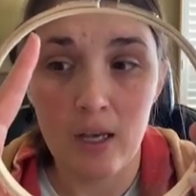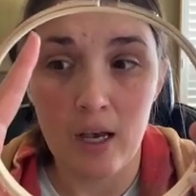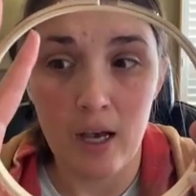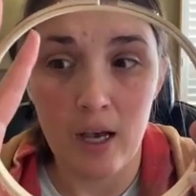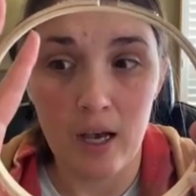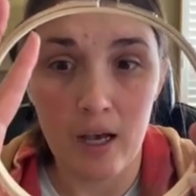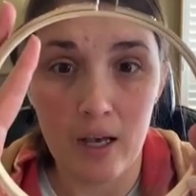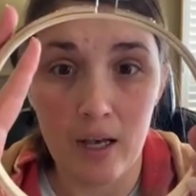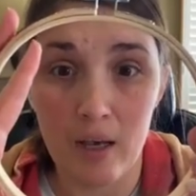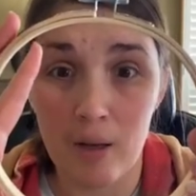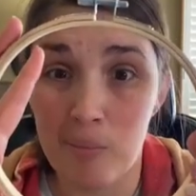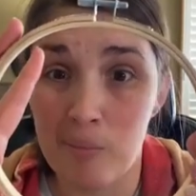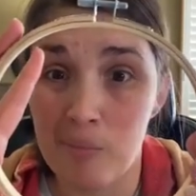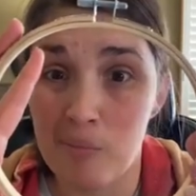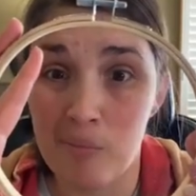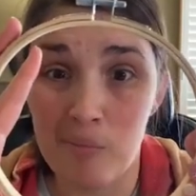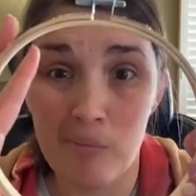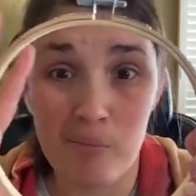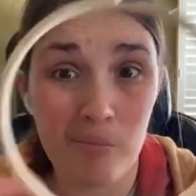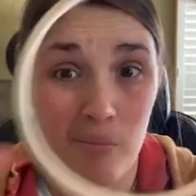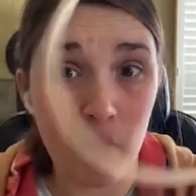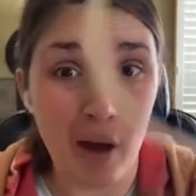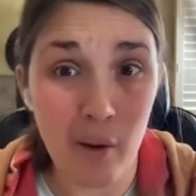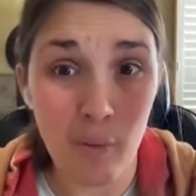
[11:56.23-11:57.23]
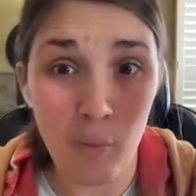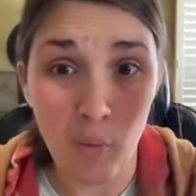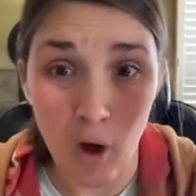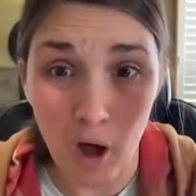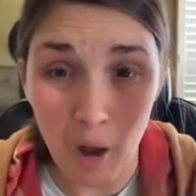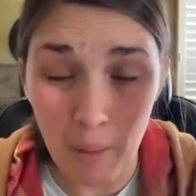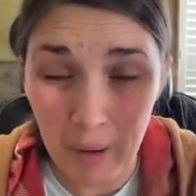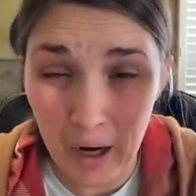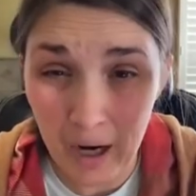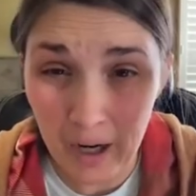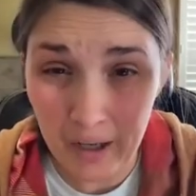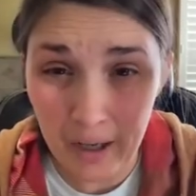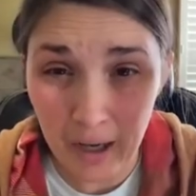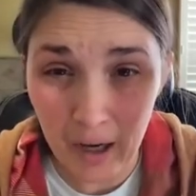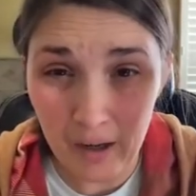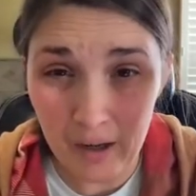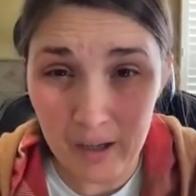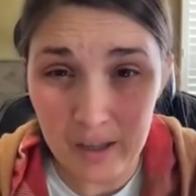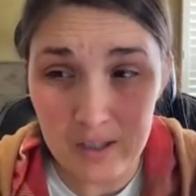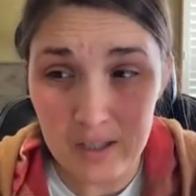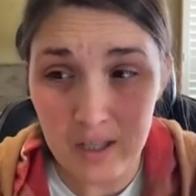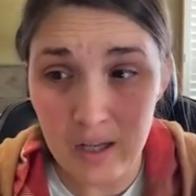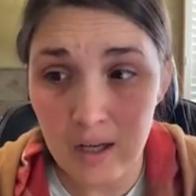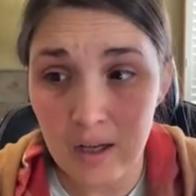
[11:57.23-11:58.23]
My Walmart
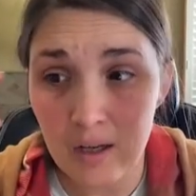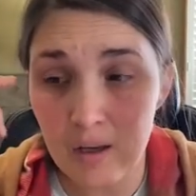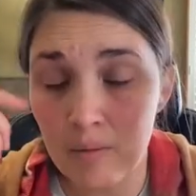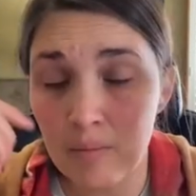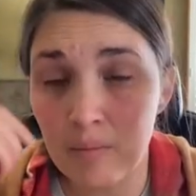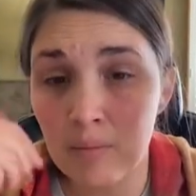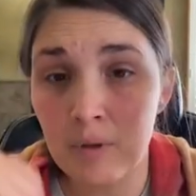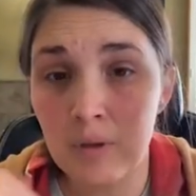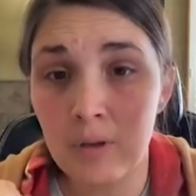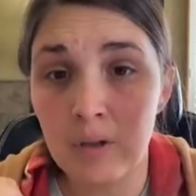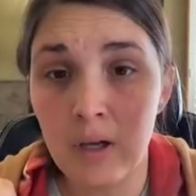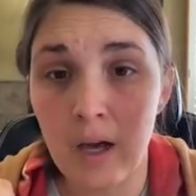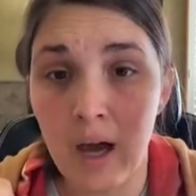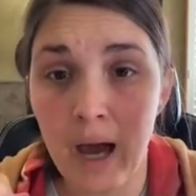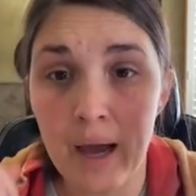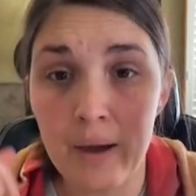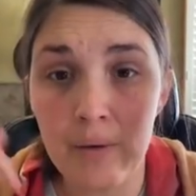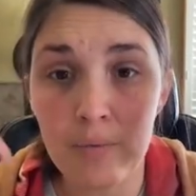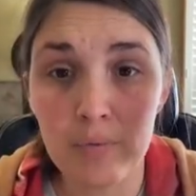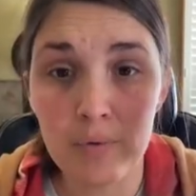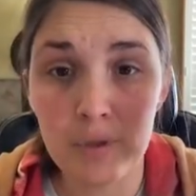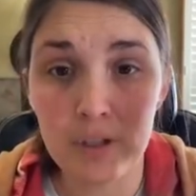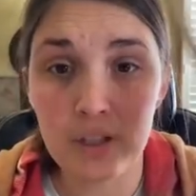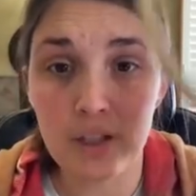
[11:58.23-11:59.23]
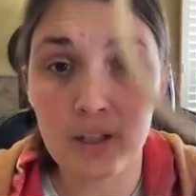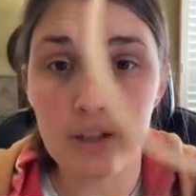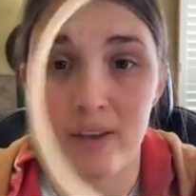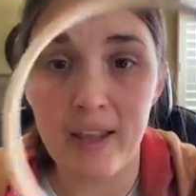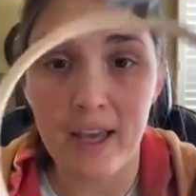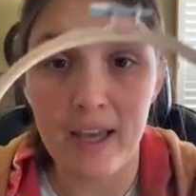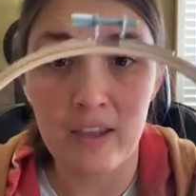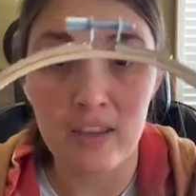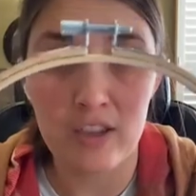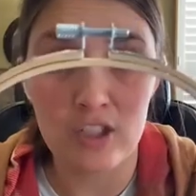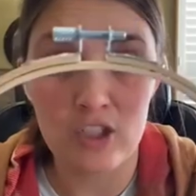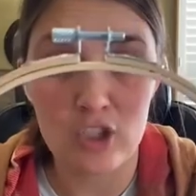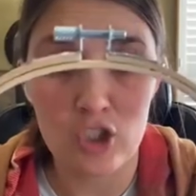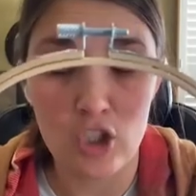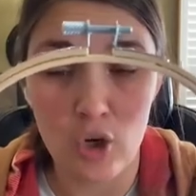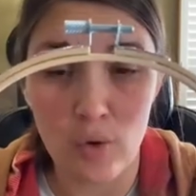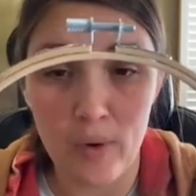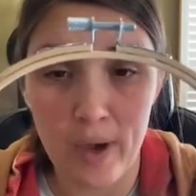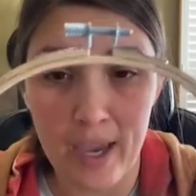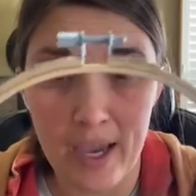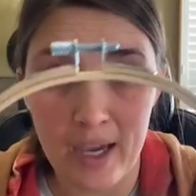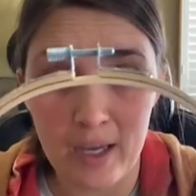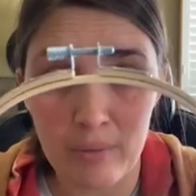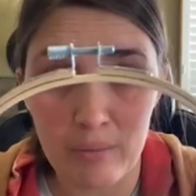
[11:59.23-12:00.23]
carries them. I really like the
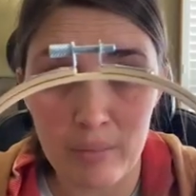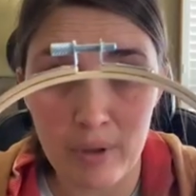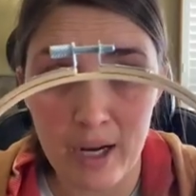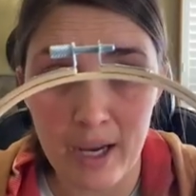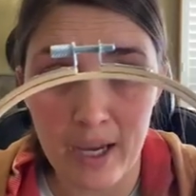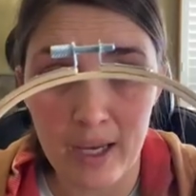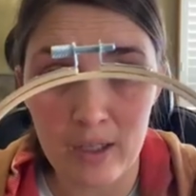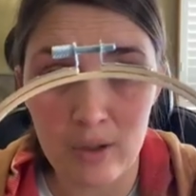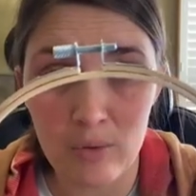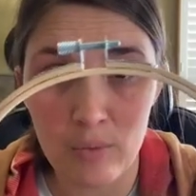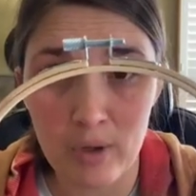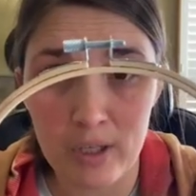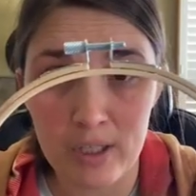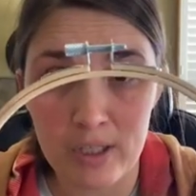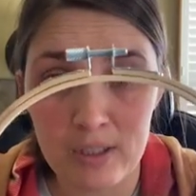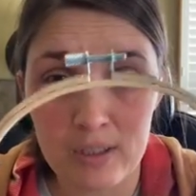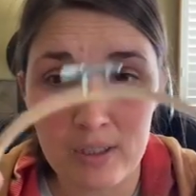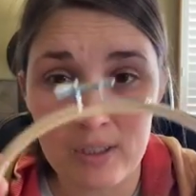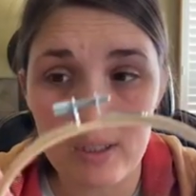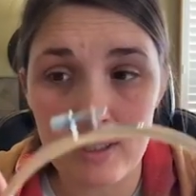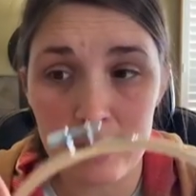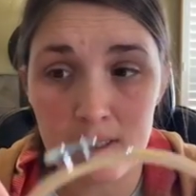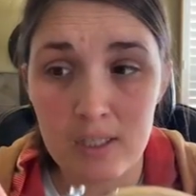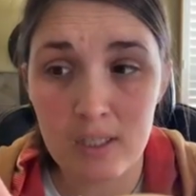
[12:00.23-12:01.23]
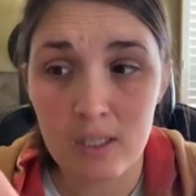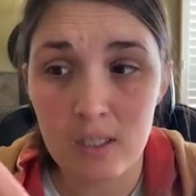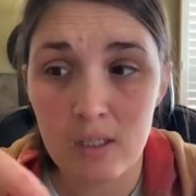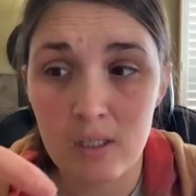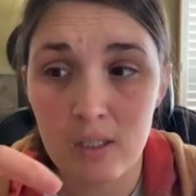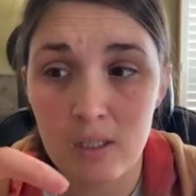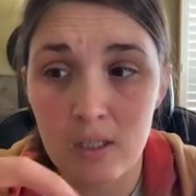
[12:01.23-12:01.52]
Joanne brand ones.